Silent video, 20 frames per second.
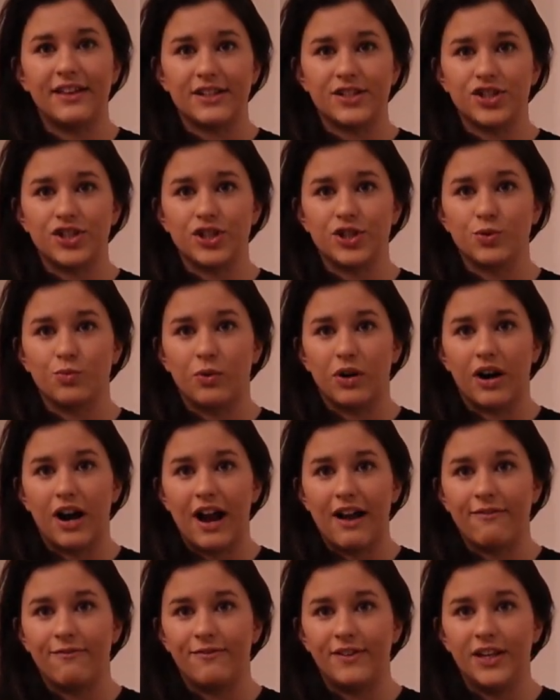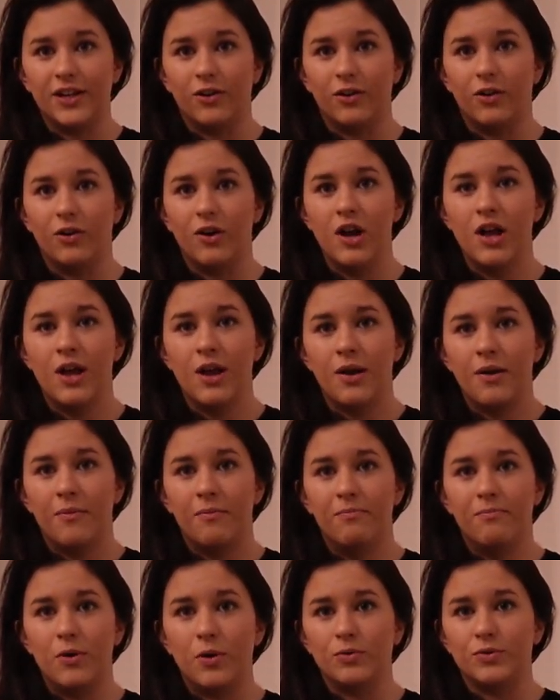That's just where I feel
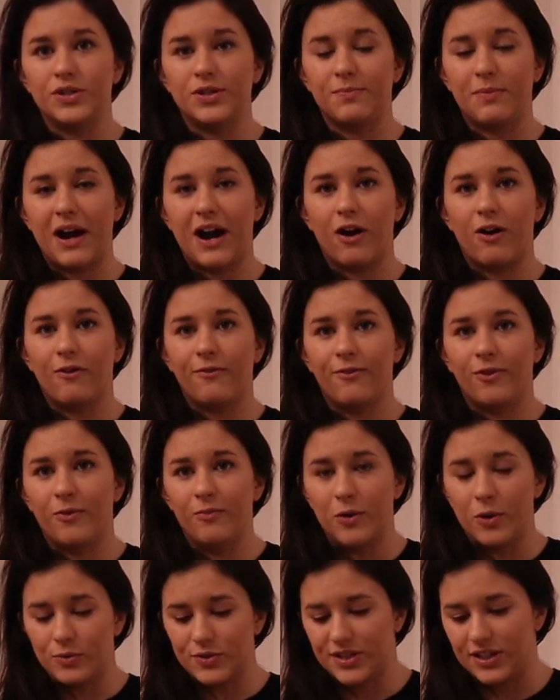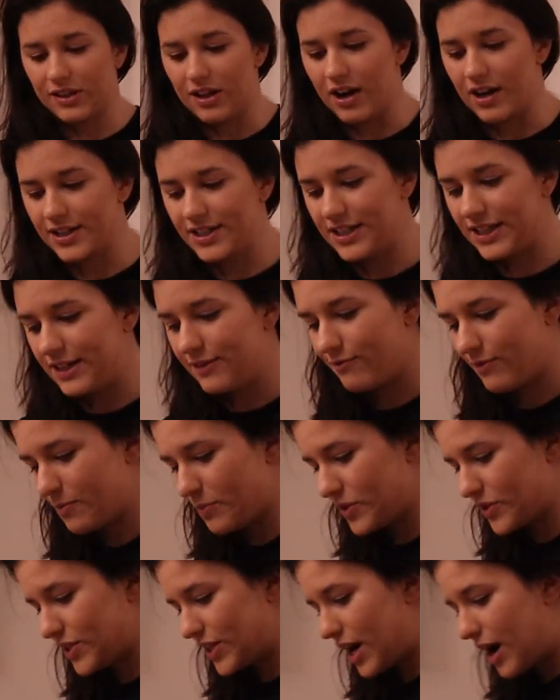most powerful, most locked in from
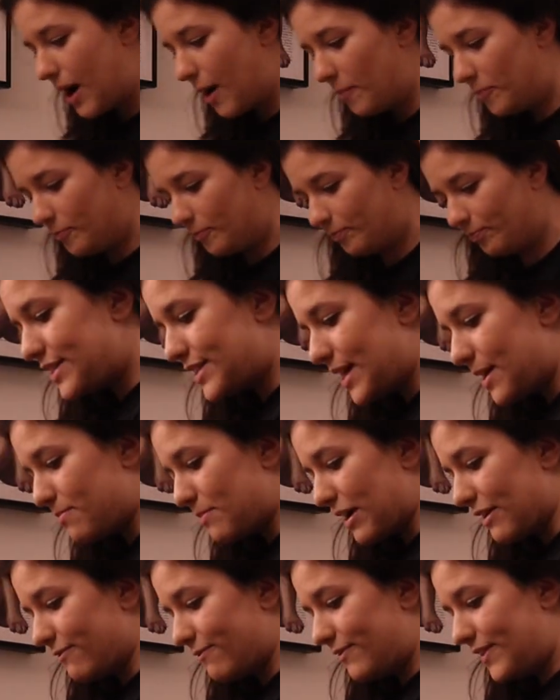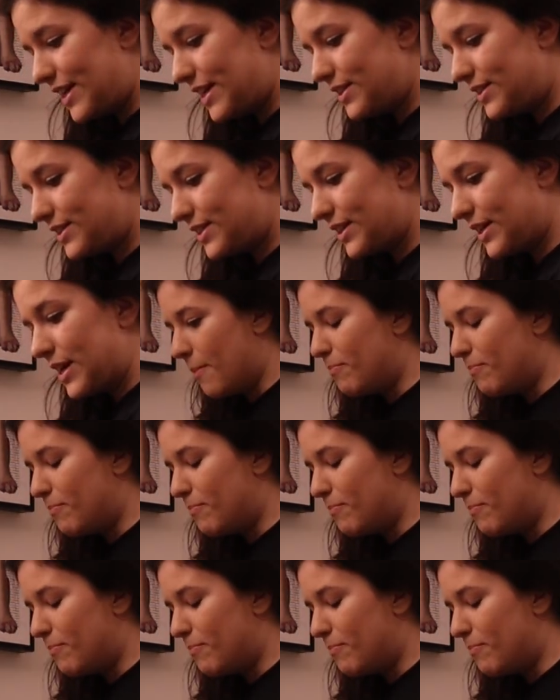the top. Set my feet.